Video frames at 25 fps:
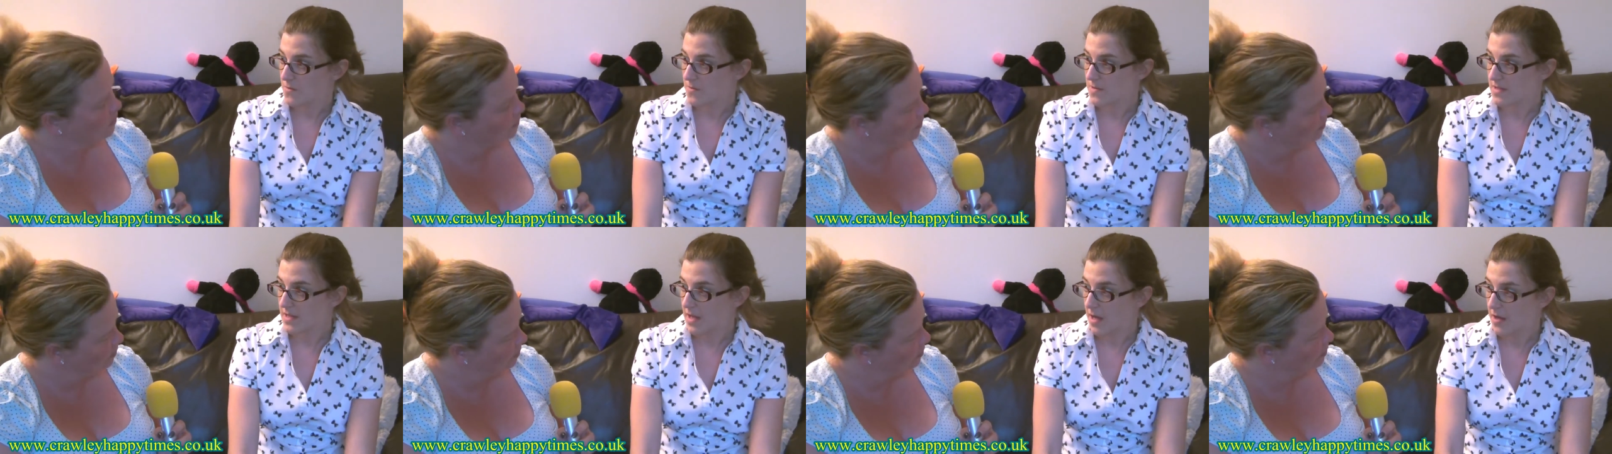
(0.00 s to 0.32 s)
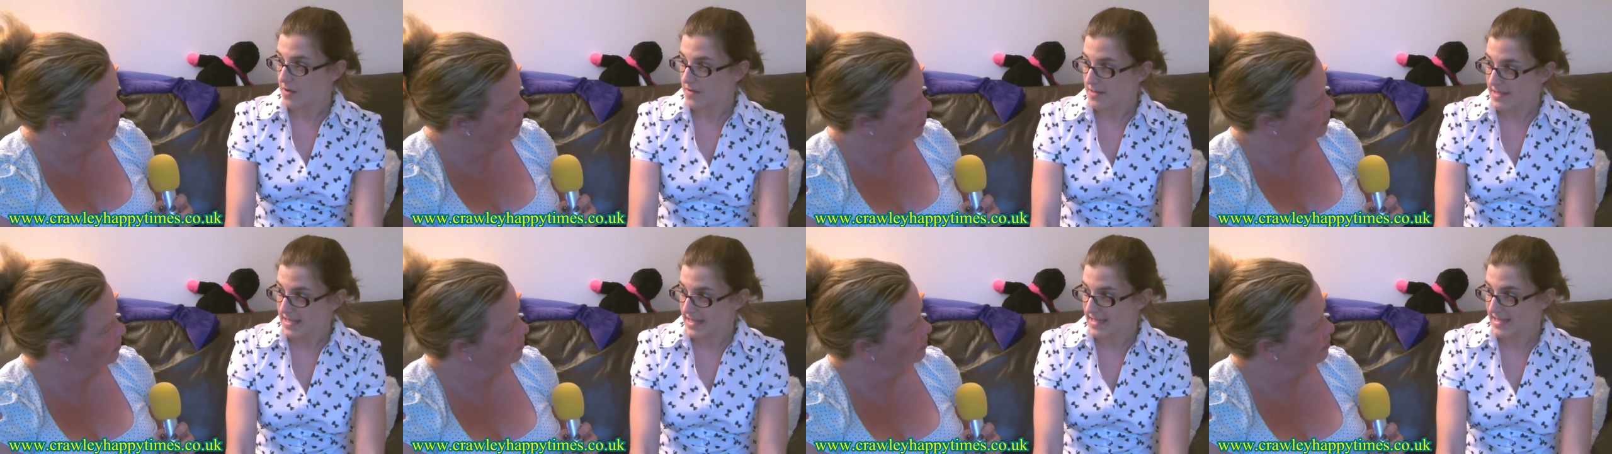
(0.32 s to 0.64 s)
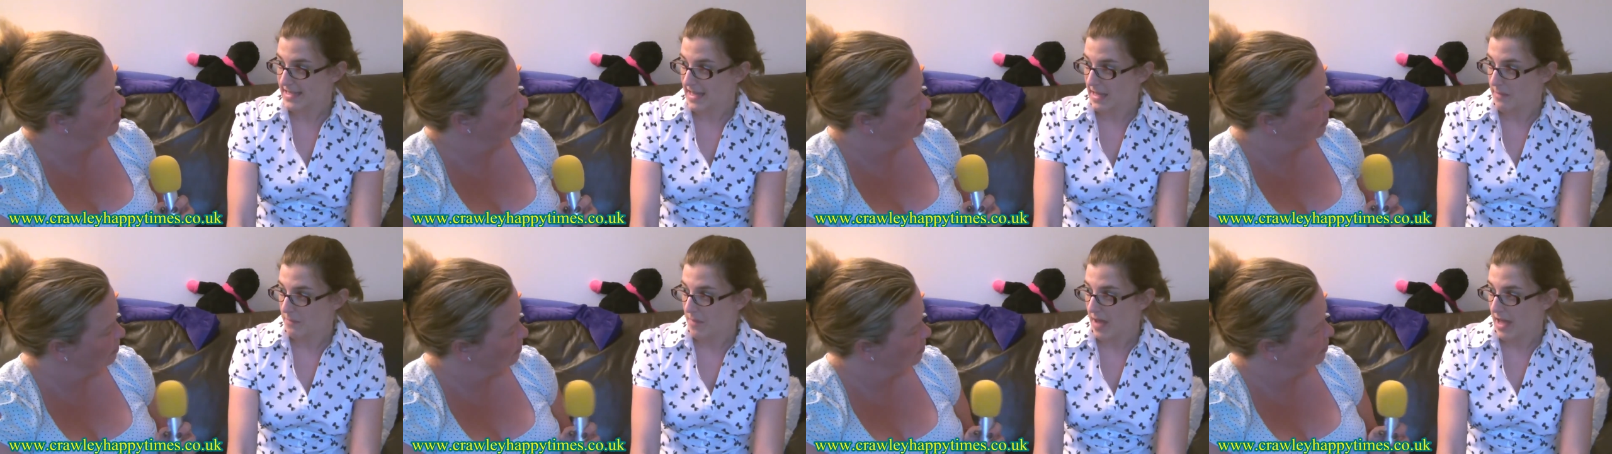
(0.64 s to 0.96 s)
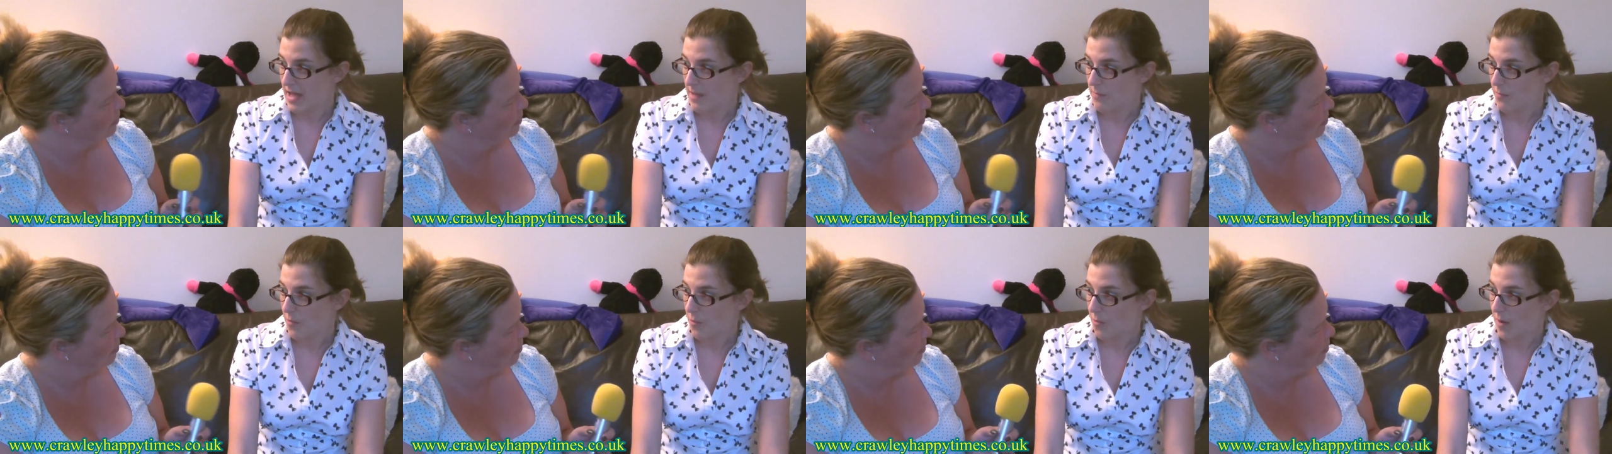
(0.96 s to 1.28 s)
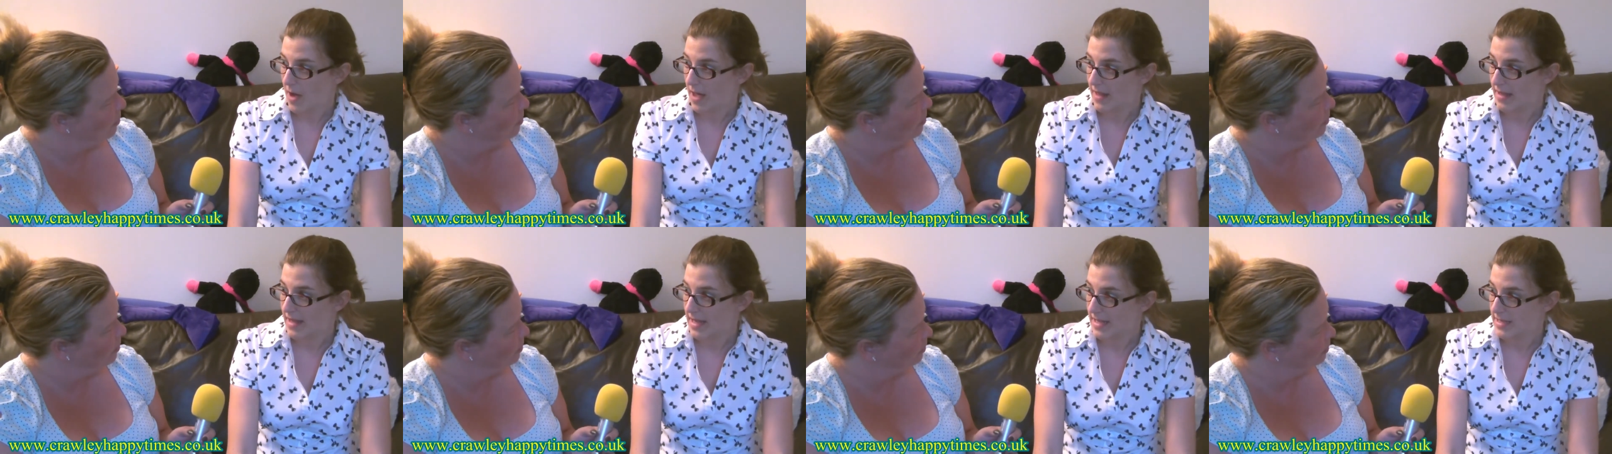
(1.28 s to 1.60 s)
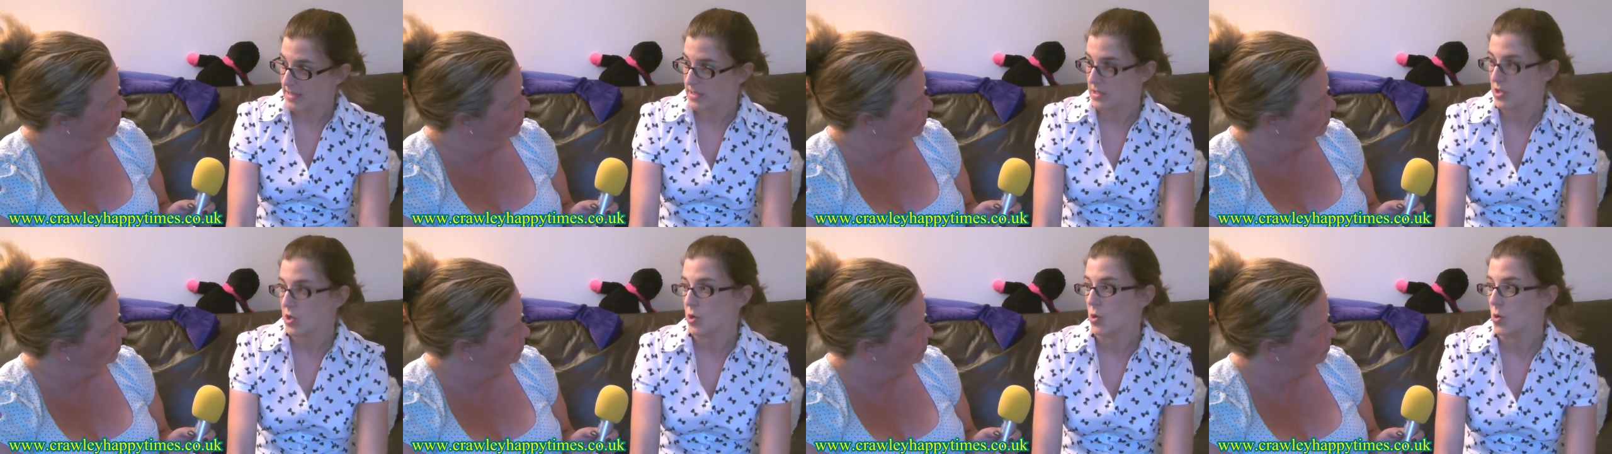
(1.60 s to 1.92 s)
Speaker 1: so 16 people and then
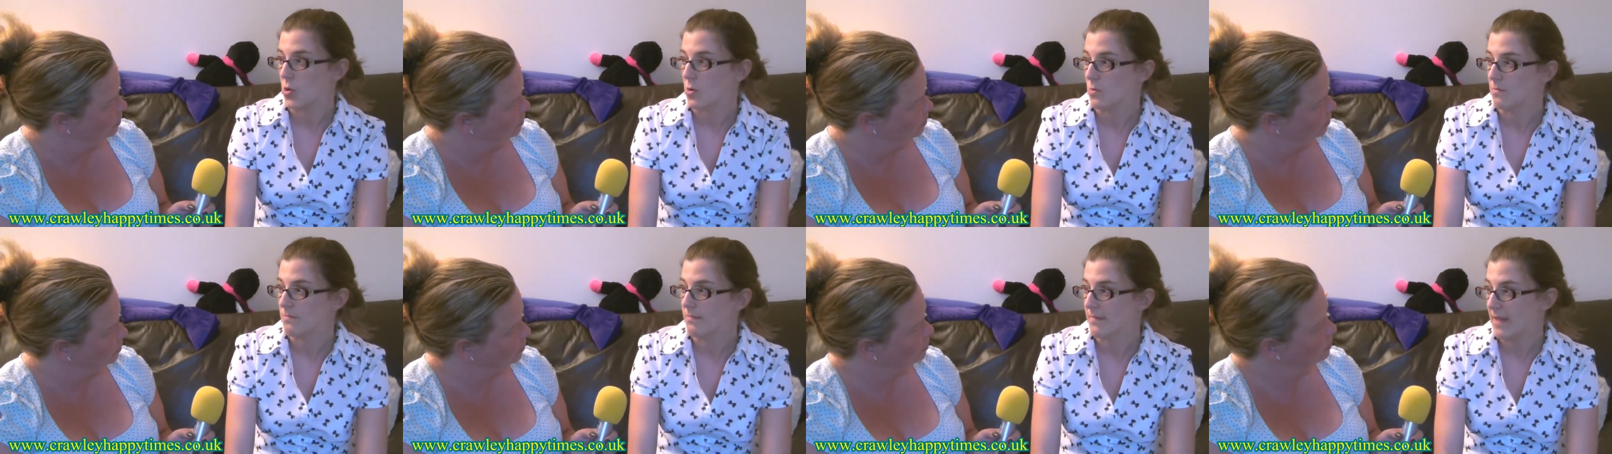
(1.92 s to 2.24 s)
two